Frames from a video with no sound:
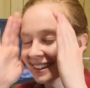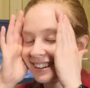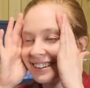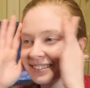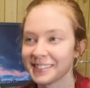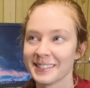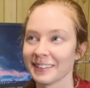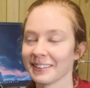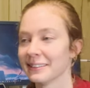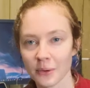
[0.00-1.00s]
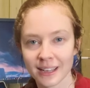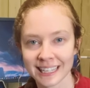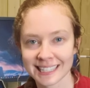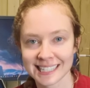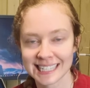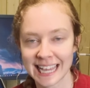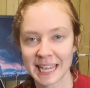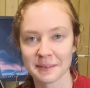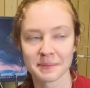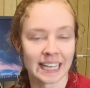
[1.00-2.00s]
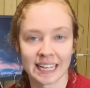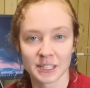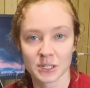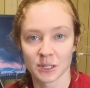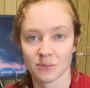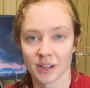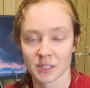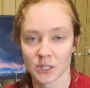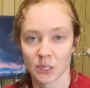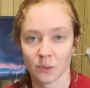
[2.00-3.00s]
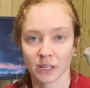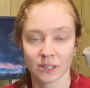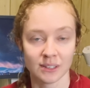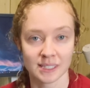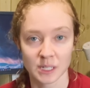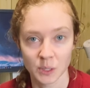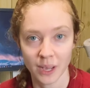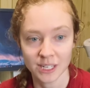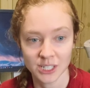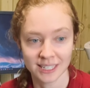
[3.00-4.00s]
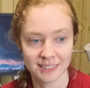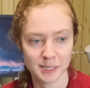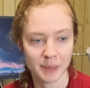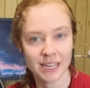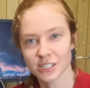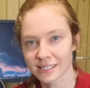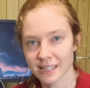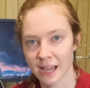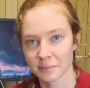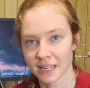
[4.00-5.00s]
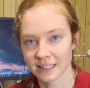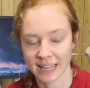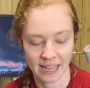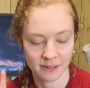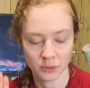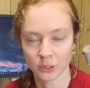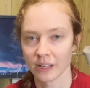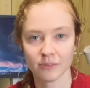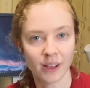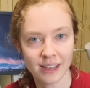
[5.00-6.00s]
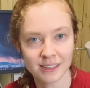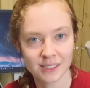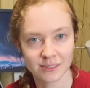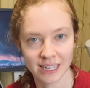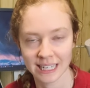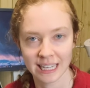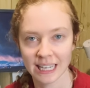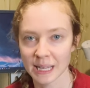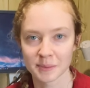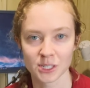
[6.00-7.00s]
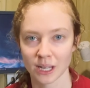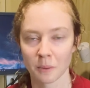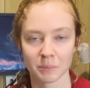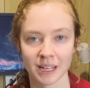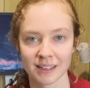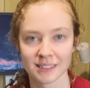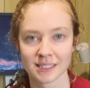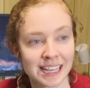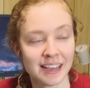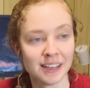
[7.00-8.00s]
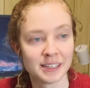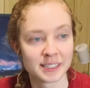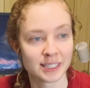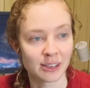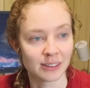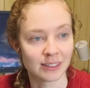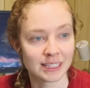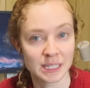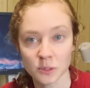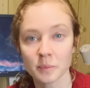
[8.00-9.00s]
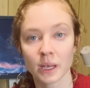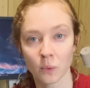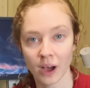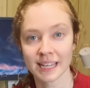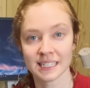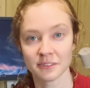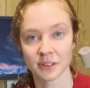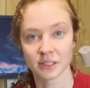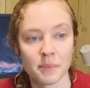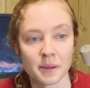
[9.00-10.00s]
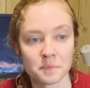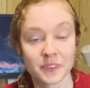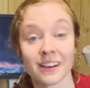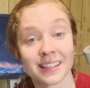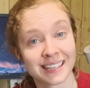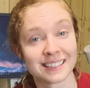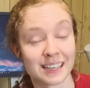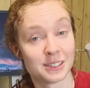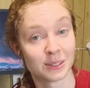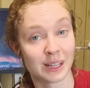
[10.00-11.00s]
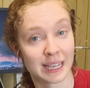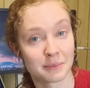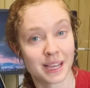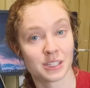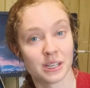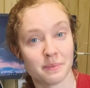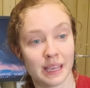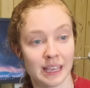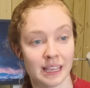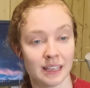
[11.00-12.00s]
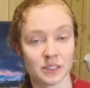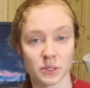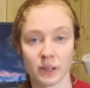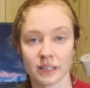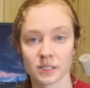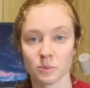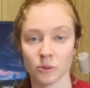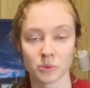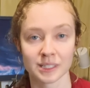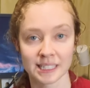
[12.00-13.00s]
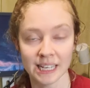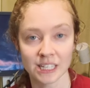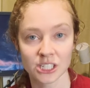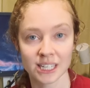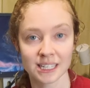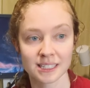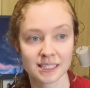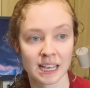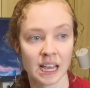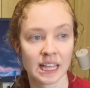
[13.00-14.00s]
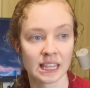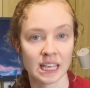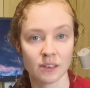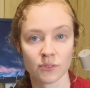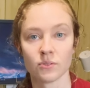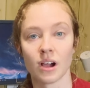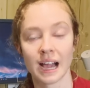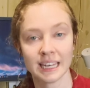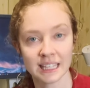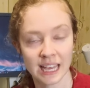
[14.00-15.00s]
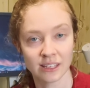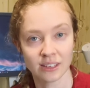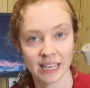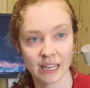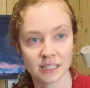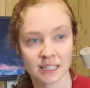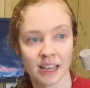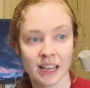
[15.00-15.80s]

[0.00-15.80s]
Oh, it's so good. Working as a team, getting to run to acute situations, patients come in, they have all their files ready, imaging bloods. So this will be quite different, but there are things I do like about GP, doing small procedures, the variety that you get.